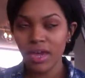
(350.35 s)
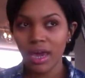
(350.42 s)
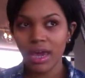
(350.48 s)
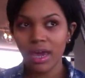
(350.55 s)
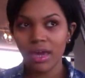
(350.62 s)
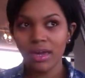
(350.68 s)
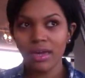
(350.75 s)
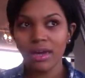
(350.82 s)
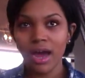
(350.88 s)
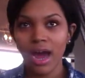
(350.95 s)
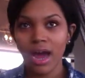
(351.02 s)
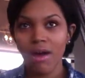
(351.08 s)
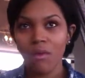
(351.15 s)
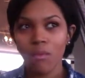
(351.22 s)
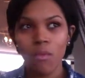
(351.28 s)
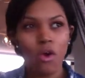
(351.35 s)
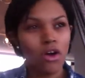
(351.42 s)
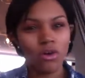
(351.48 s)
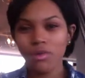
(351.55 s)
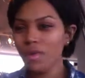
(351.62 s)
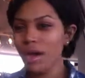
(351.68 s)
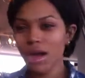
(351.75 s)
and I walk
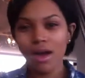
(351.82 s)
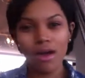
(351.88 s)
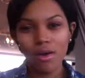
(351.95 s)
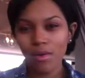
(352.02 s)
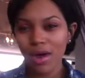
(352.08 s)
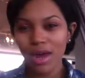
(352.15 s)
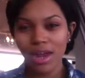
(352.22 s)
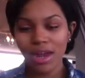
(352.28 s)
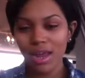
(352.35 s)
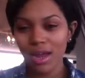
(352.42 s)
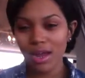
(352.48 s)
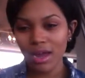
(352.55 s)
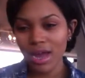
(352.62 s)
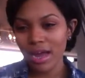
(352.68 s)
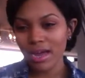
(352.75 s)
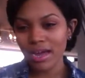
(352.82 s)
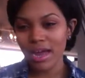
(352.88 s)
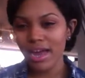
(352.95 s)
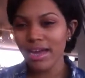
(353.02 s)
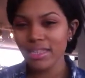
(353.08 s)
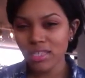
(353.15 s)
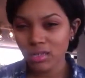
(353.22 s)
around kind of like I got an
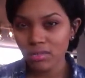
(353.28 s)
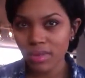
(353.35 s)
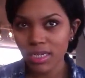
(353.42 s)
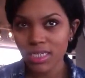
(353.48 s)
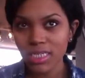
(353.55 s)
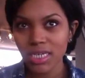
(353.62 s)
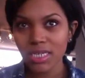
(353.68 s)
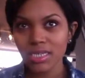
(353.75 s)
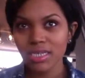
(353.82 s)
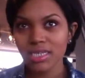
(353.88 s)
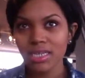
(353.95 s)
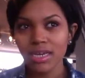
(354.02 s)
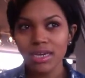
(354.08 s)
S on my chest